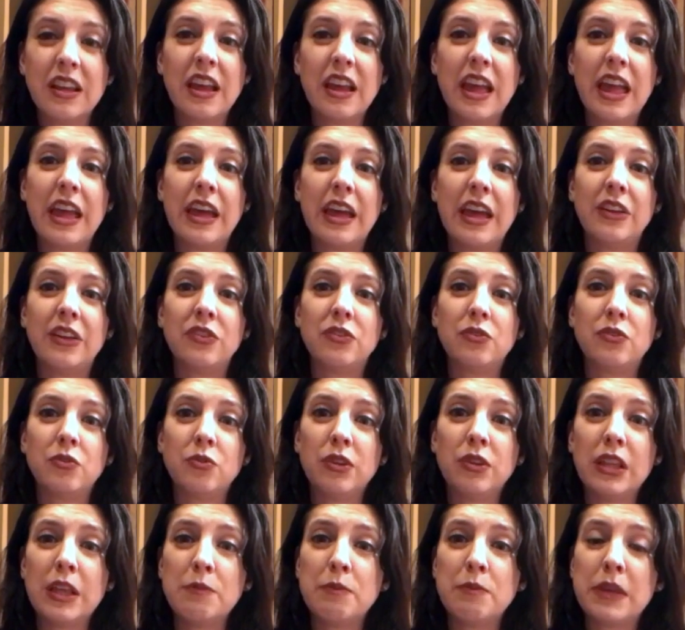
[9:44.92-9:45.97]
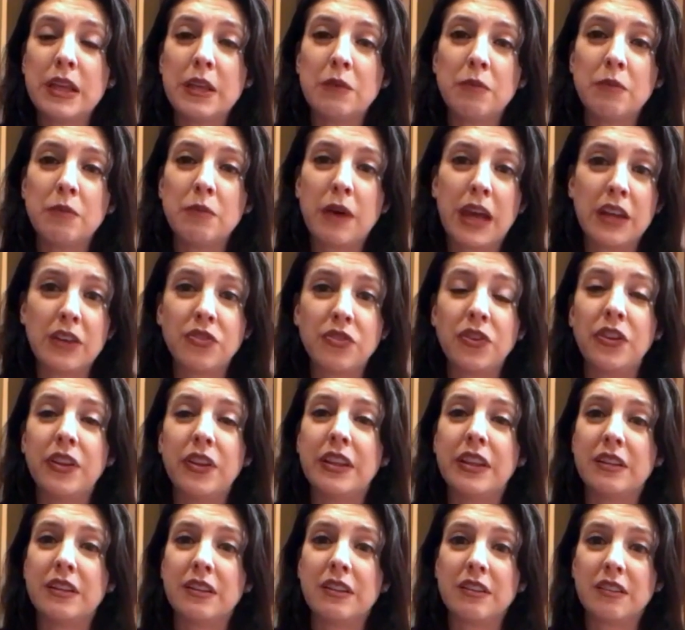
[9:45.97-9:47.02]
and really being mindful
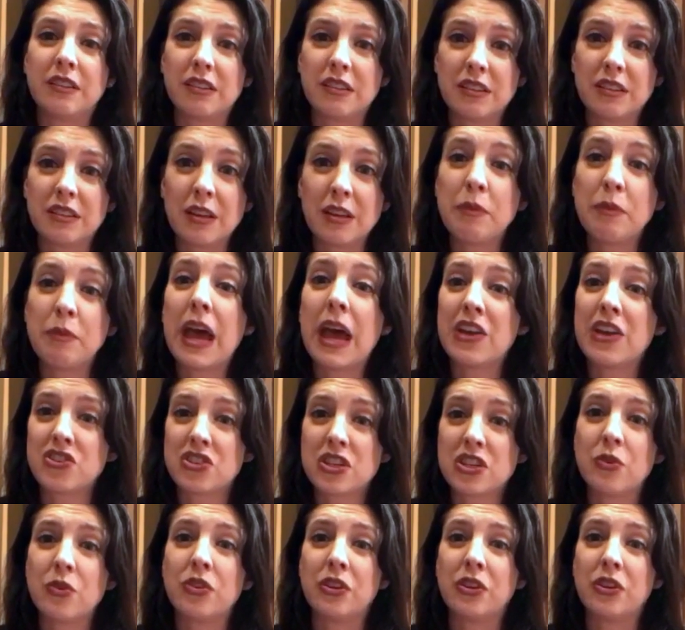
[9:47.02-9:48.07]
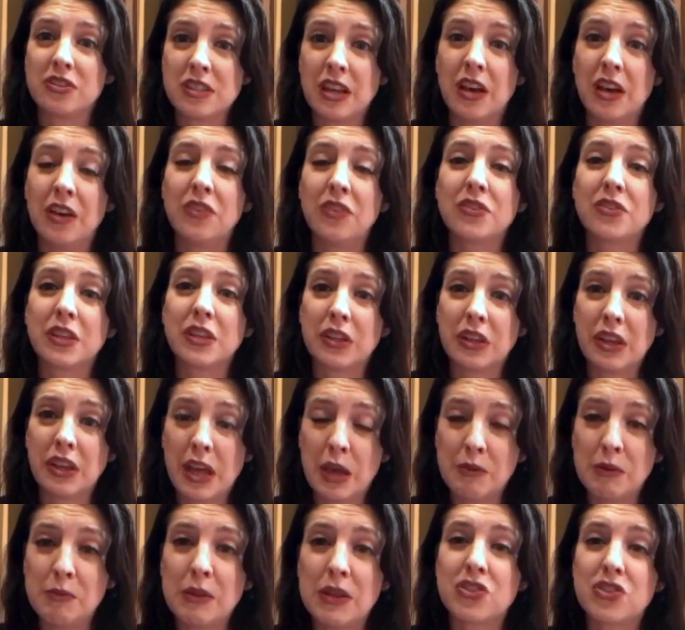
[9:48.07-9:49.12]
and compassionate with ourselves, like
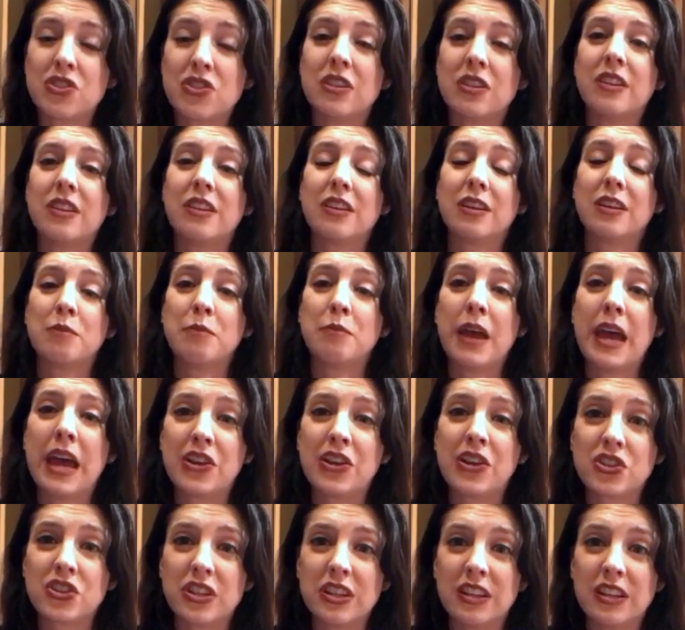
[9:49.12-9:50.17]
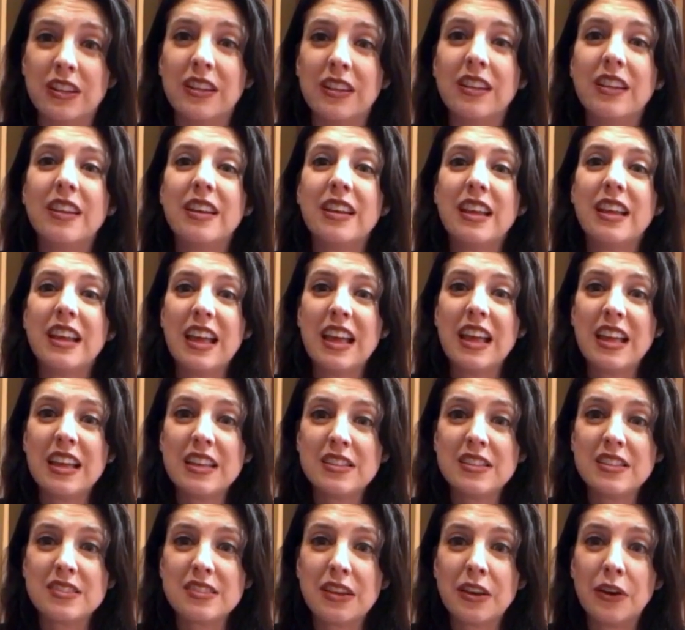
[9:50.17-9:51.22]
Abby mentioned, the compassion.
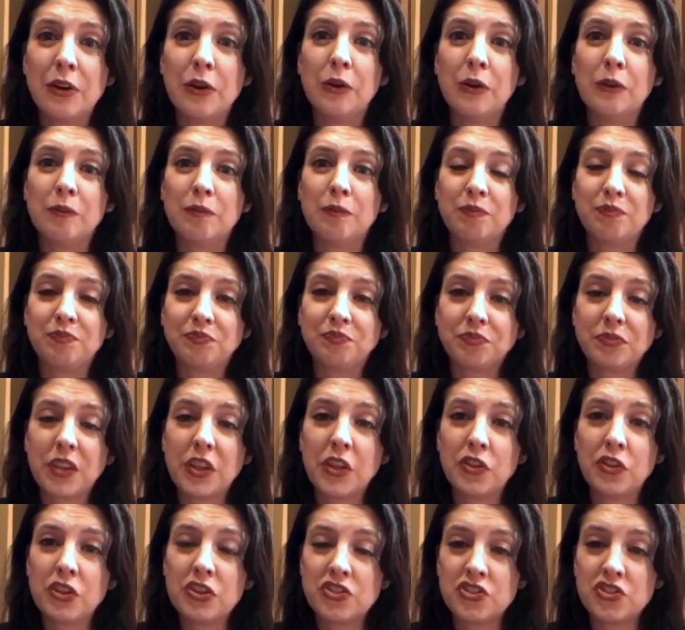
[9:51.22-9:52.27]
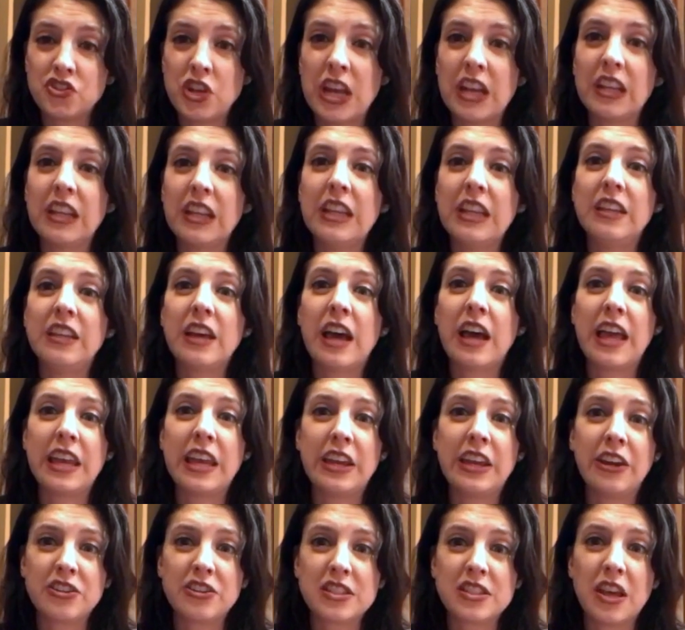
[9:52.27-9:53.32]
So just gently guiding
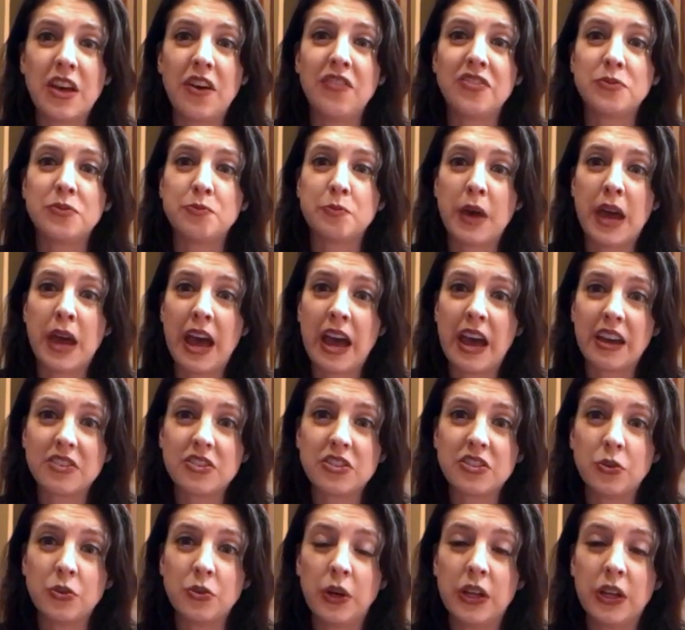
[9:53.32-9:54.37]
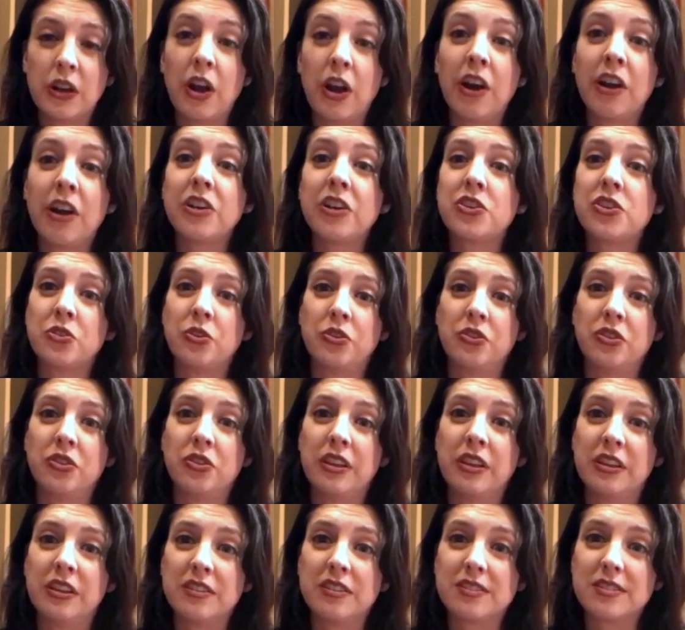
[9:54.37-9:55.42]
ourselves back to what our truth
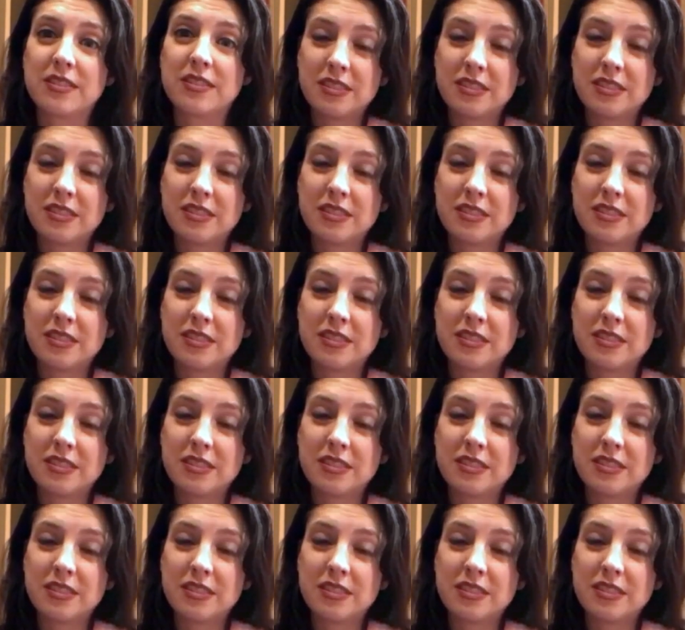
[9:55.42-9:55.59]
is.